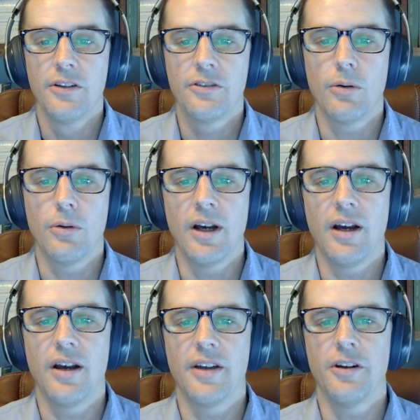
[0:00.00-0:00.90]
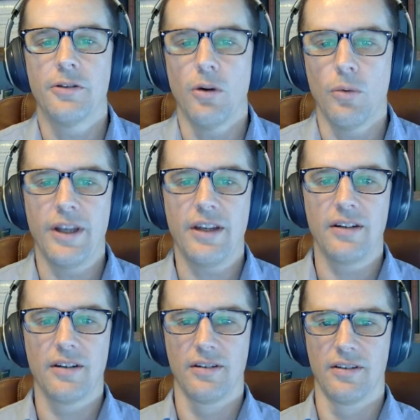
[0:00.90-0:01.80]
So, don't
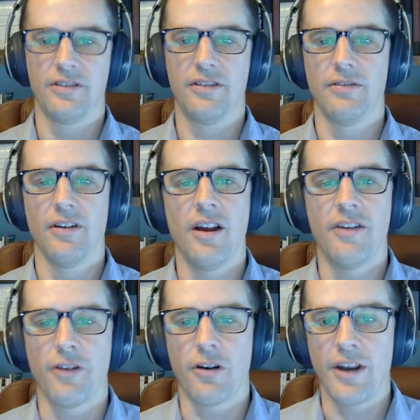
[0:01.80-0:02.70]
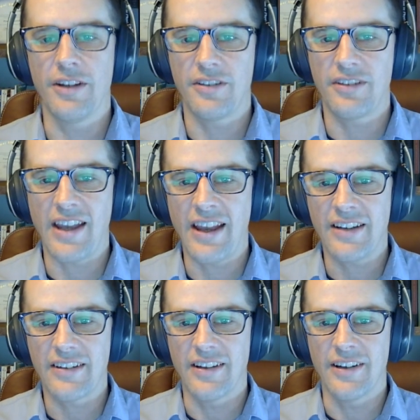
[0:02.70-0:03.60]
wait for a crisis to
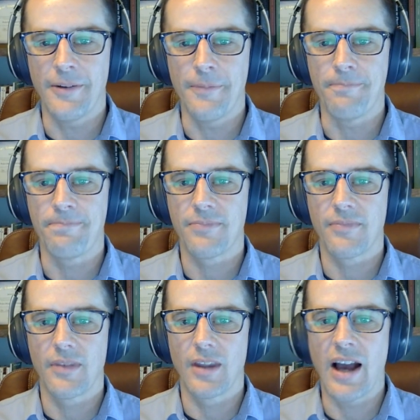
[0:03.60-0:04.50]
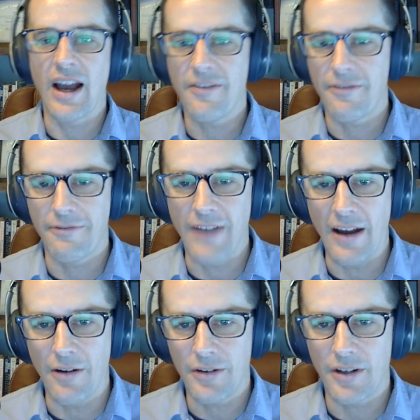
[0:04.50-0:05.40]
act. I've
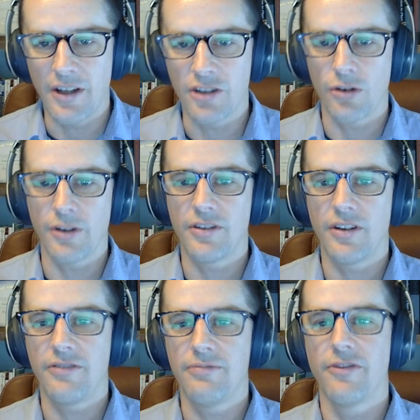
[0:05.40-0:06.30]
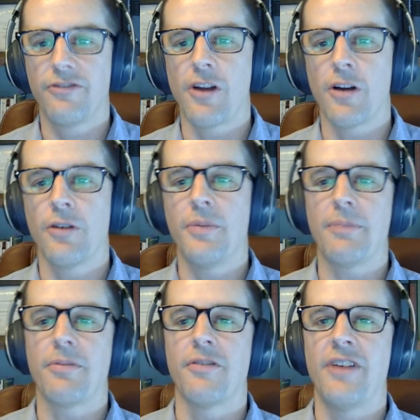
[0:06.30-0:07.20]
found a trusted firm
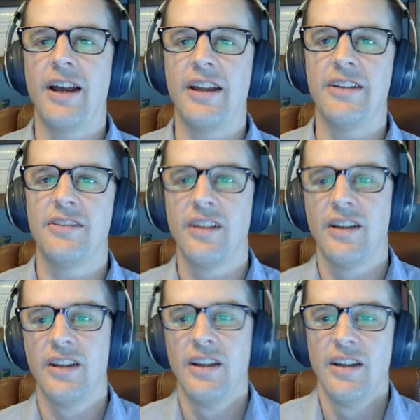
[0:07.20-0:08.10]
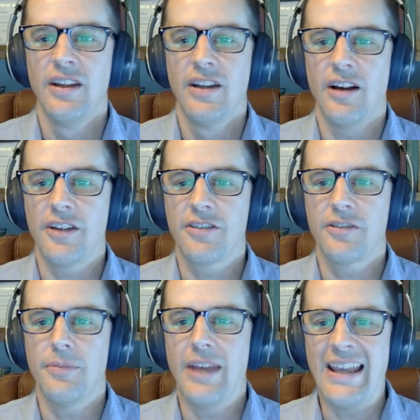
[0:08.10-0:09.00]
that provides
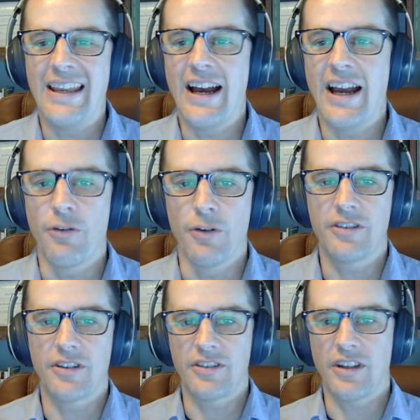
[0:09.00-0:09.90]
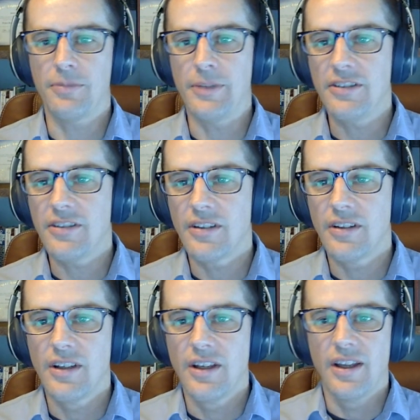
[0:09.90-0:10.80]
awesome AI risk assessments.